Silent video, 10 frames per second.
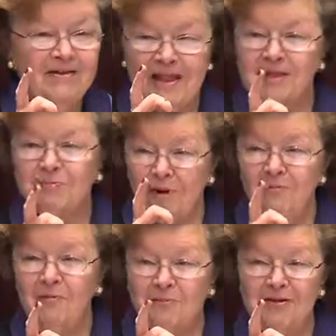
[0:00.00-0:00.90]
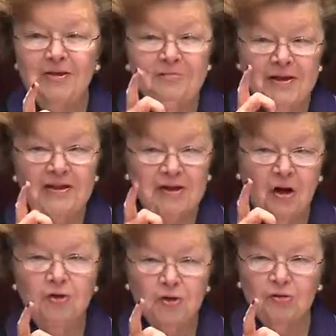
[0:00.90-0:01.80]
That's probably the biggest
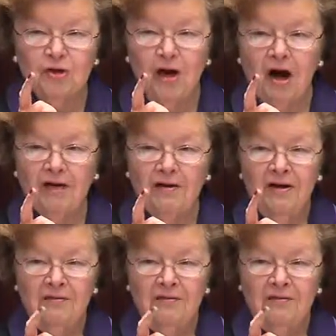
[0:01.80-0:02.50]
culture shock,